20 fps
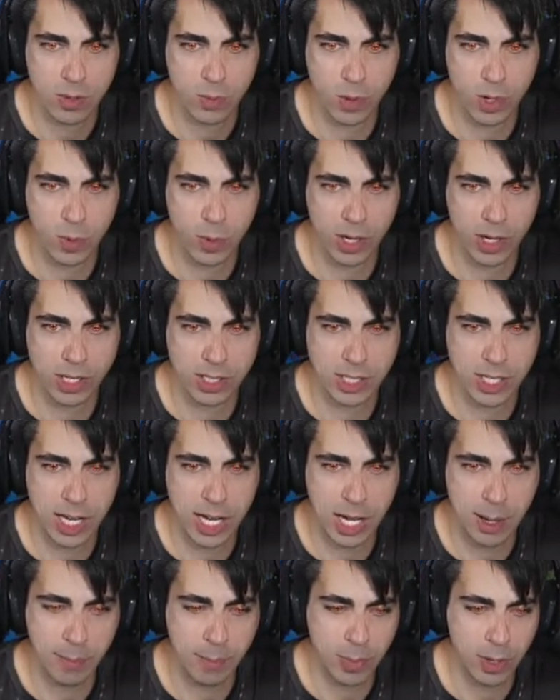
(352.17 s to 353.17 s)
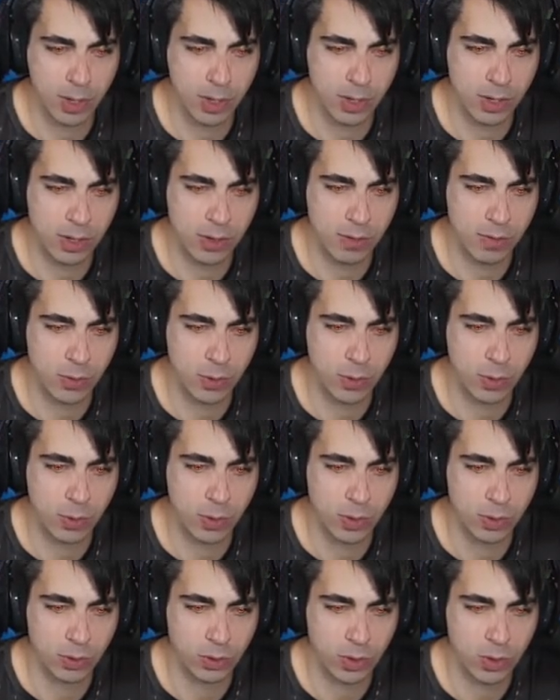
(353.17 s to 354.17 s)
we want a tap button for
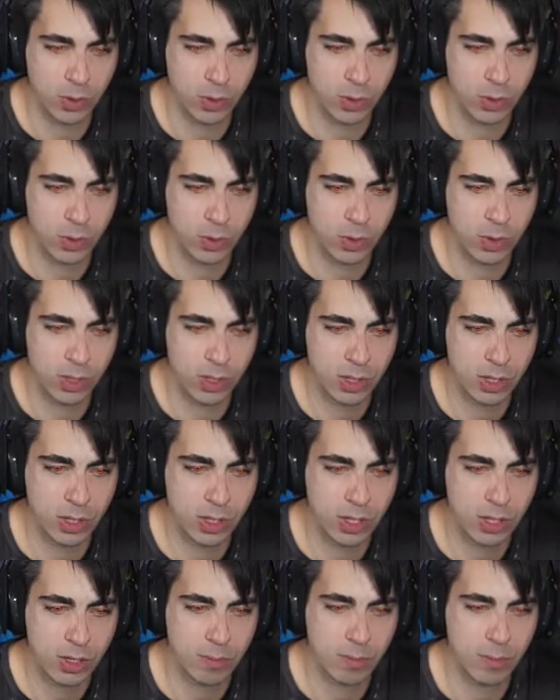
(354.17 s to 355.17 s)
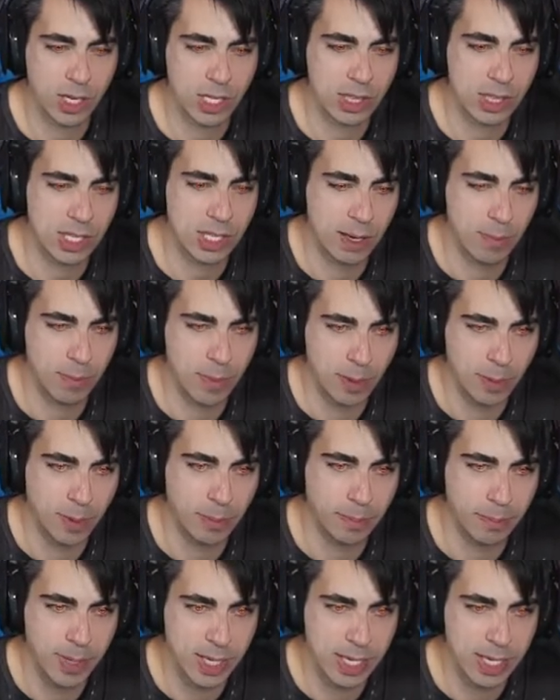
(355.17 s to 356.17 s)
reload. Make that maybe
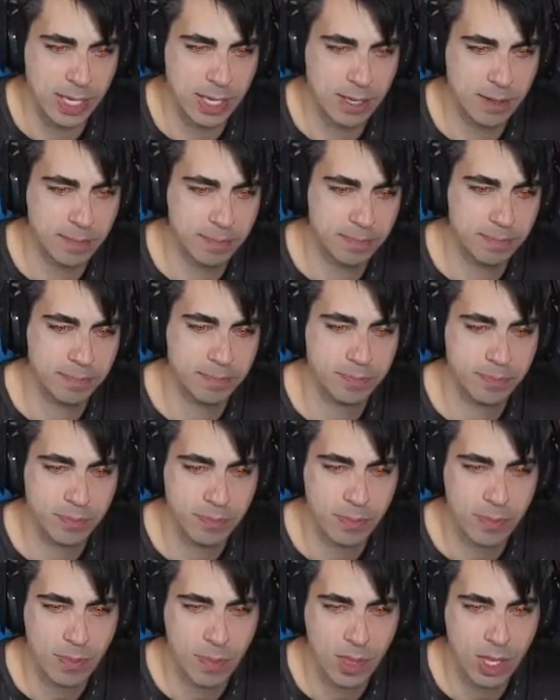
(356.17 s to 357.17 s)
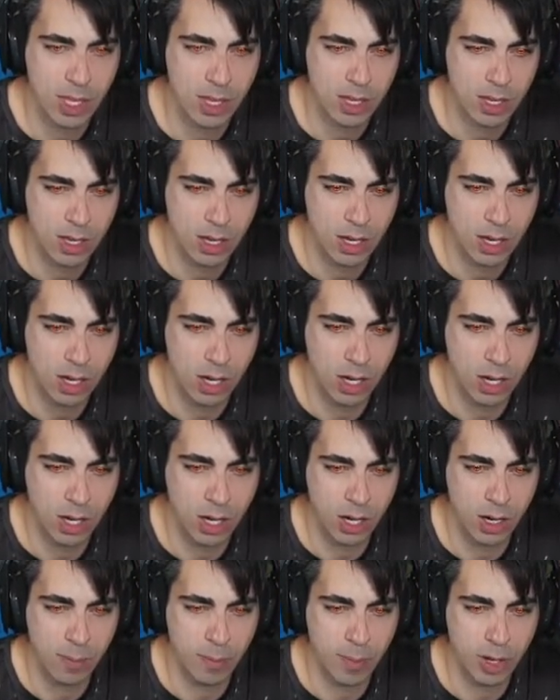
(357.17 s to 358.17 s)
B.
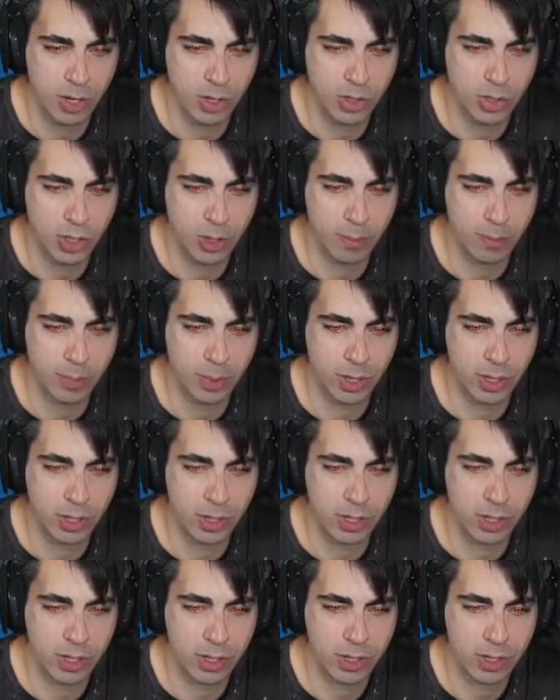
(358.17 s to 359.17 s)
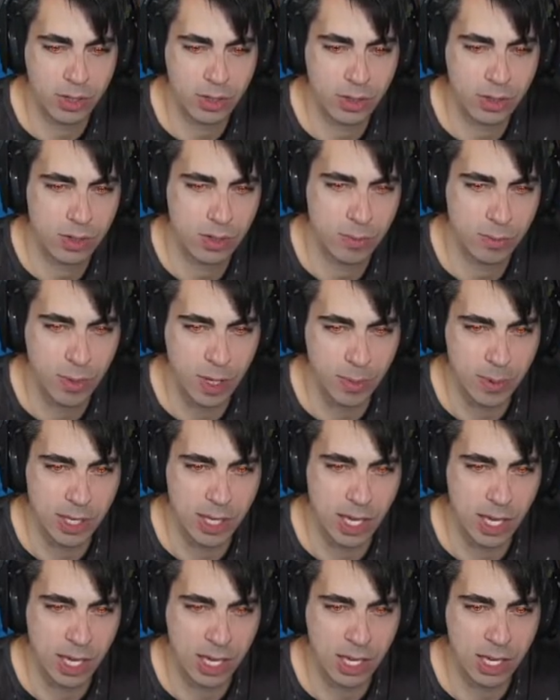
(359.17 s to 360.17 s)
Um, jump button, maybe
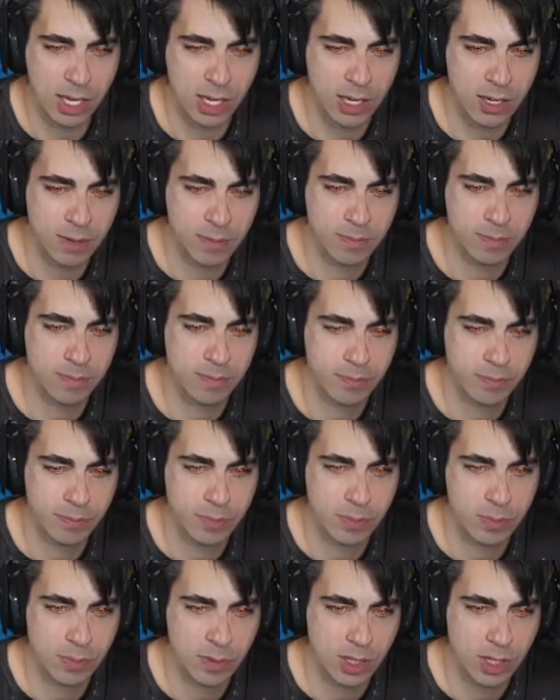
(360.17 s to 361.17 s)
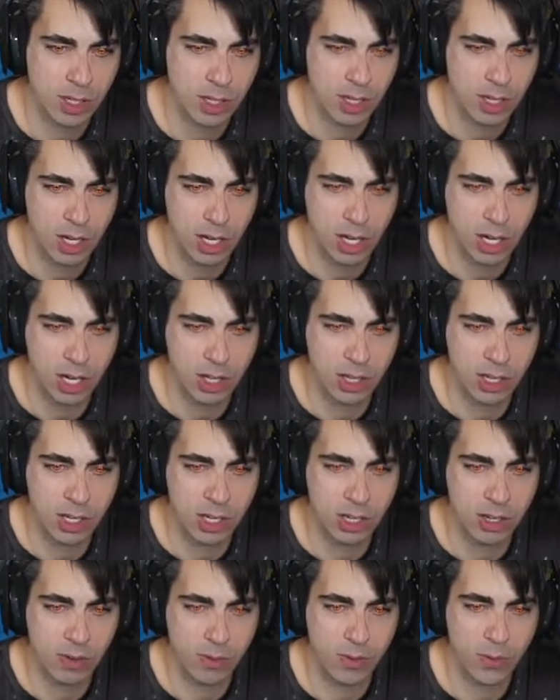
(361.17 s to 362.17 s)
A. And
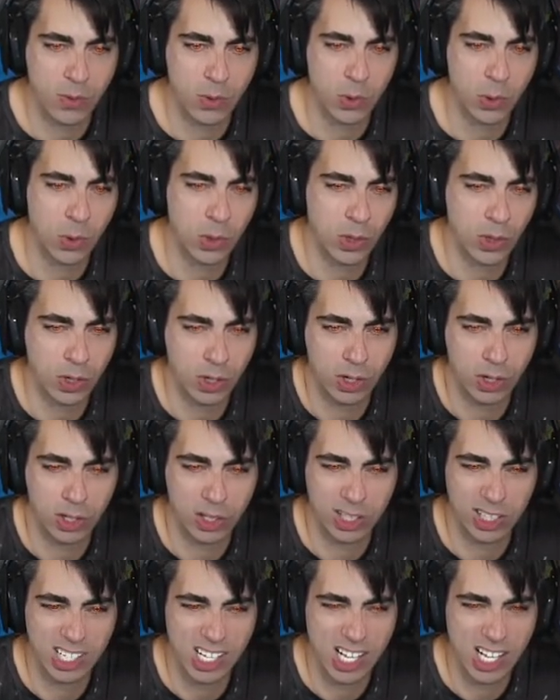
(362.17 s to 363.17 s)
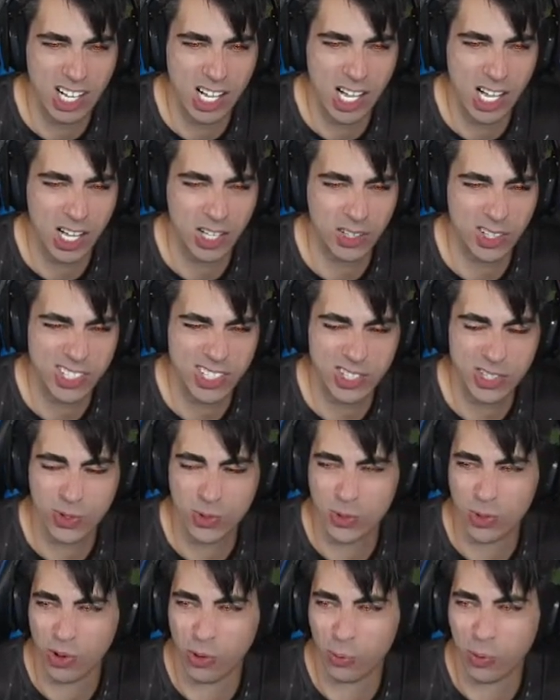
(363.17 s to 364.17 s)
then for, uh, let's
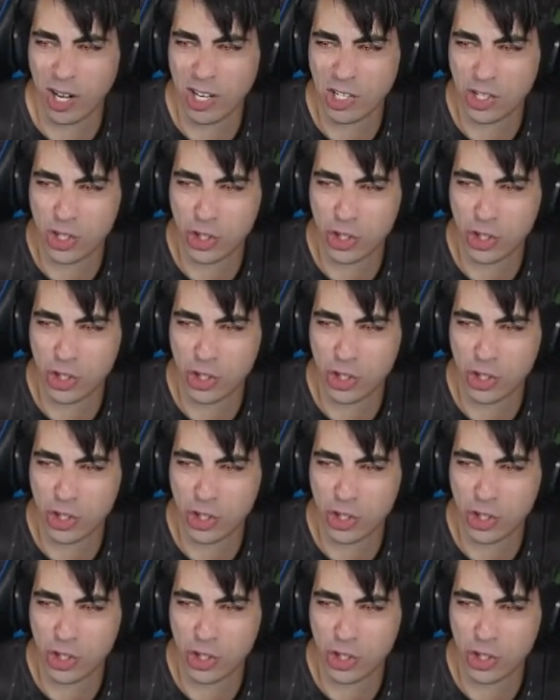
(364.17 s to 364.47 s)
do right